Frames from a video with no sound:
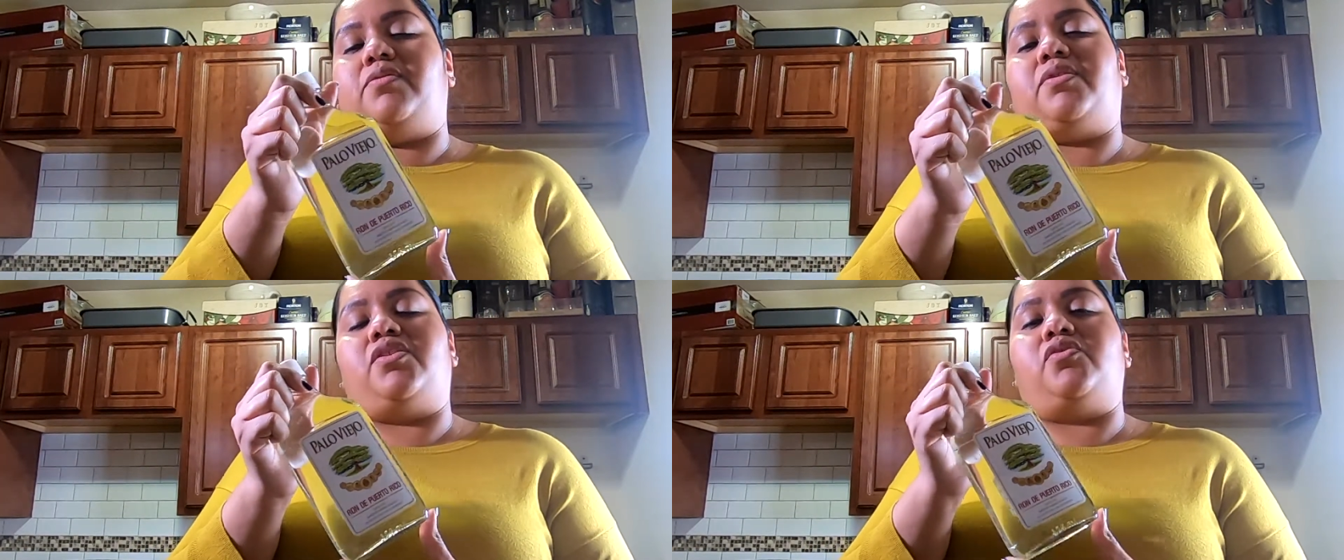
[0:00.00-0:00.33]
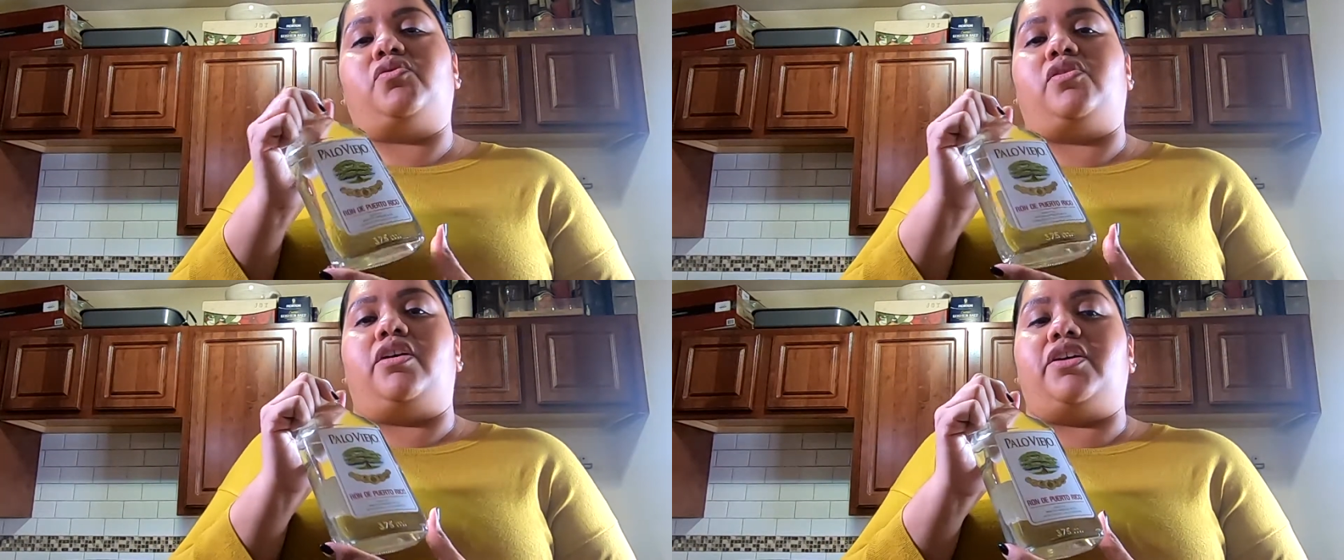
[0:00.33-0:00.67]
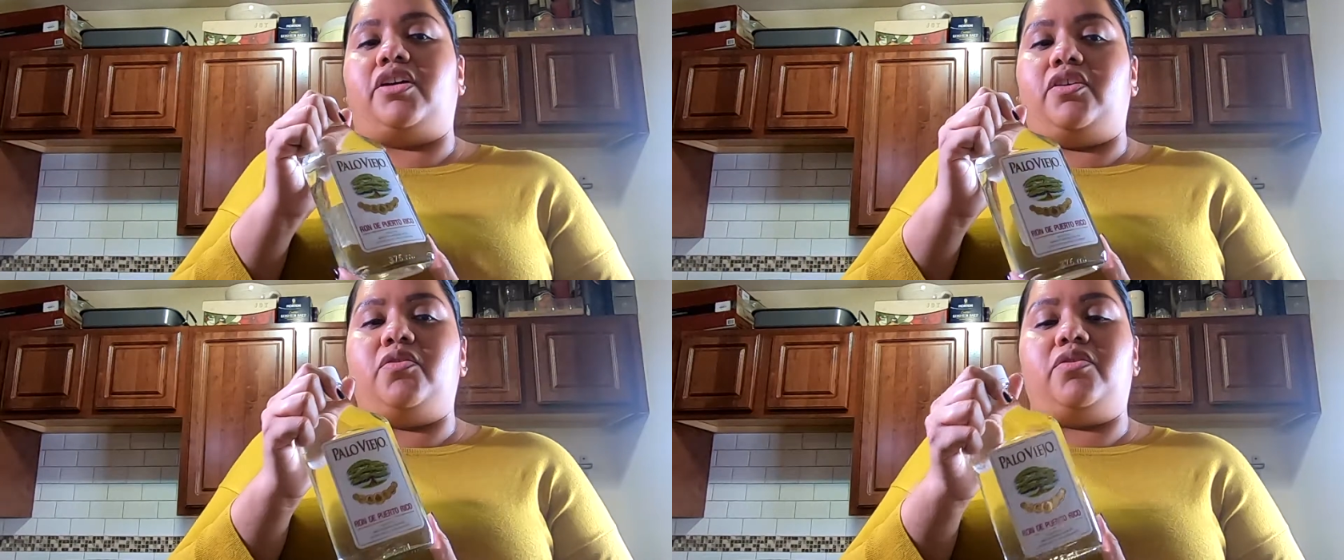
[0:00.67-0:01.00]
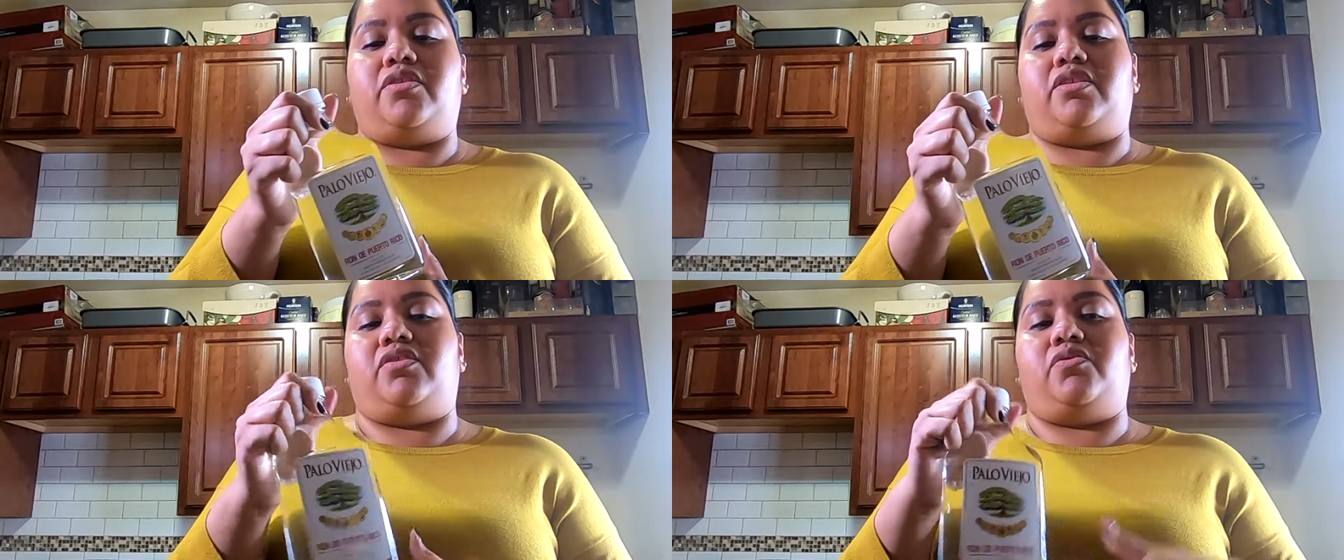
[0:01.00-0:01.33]
you can use Don Q,
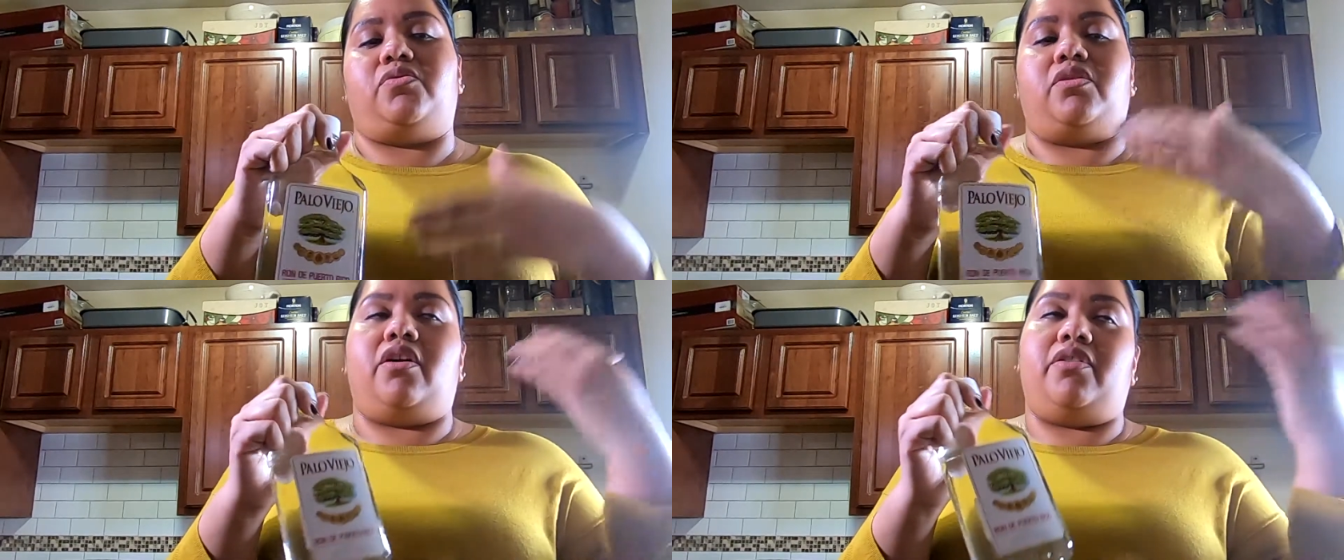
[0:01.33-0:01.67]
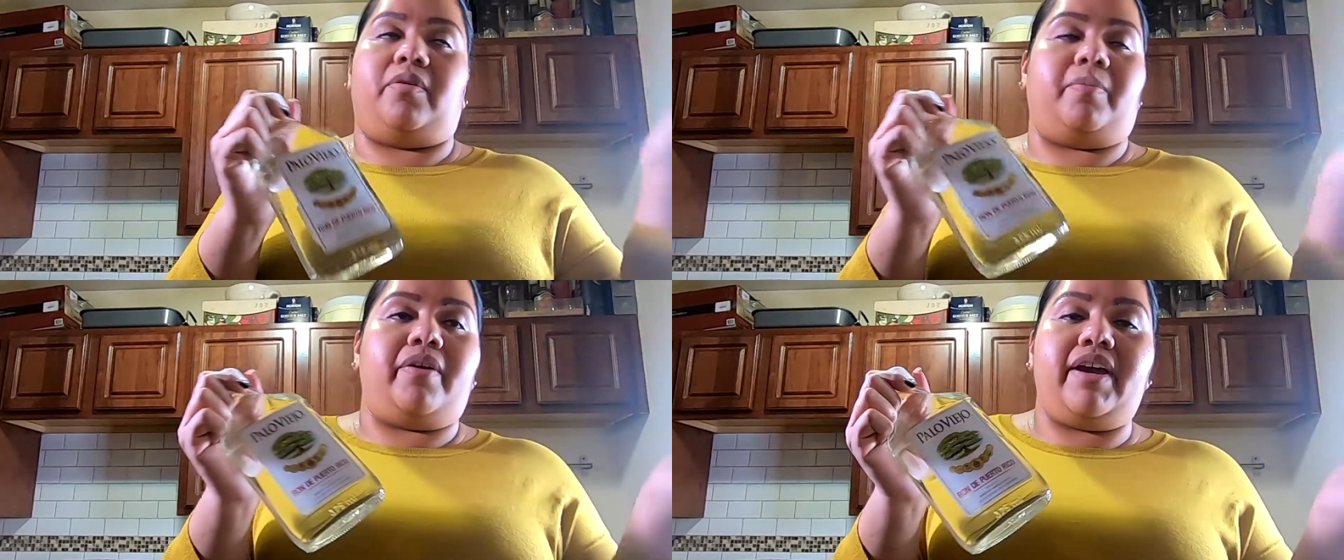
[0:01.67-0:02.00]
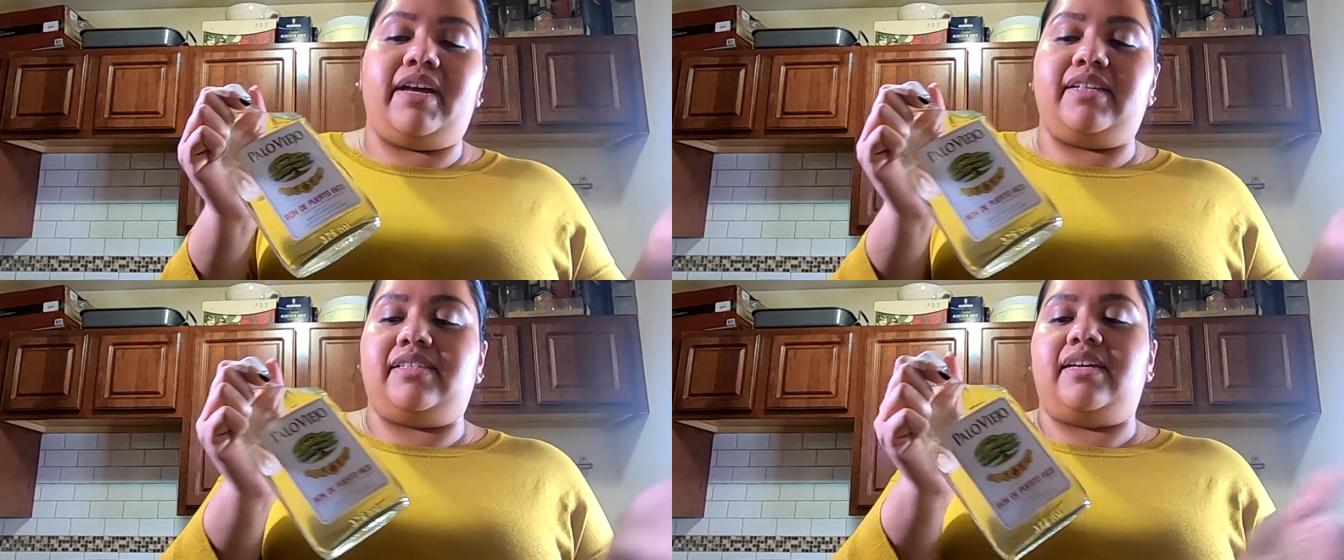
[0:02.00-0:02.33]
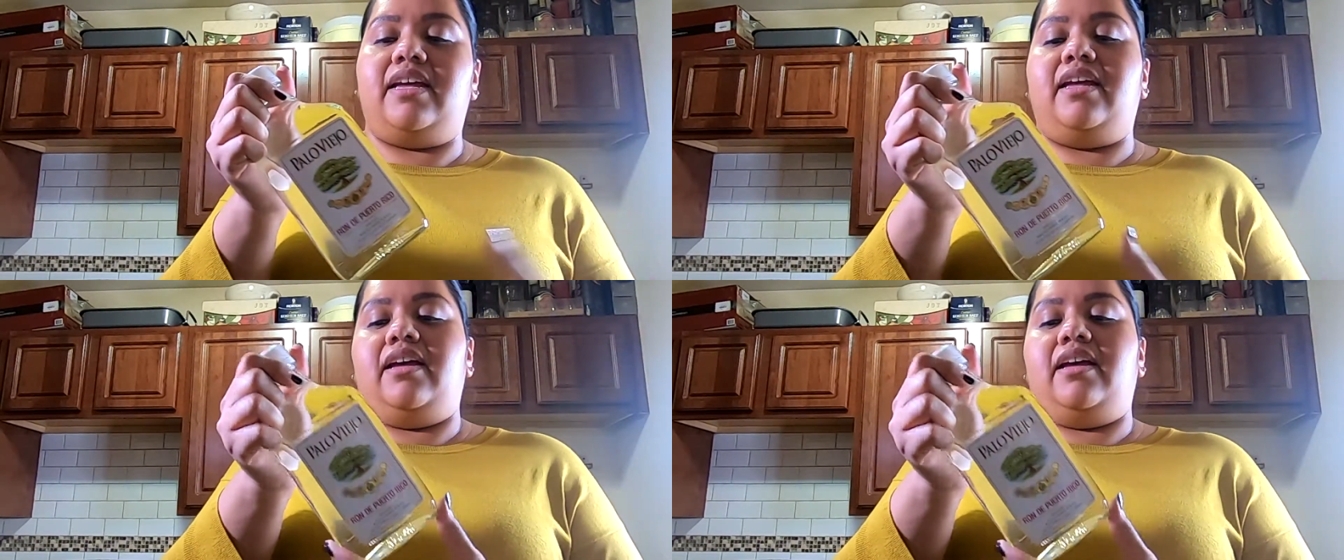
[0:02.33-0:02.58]
you can use other brands,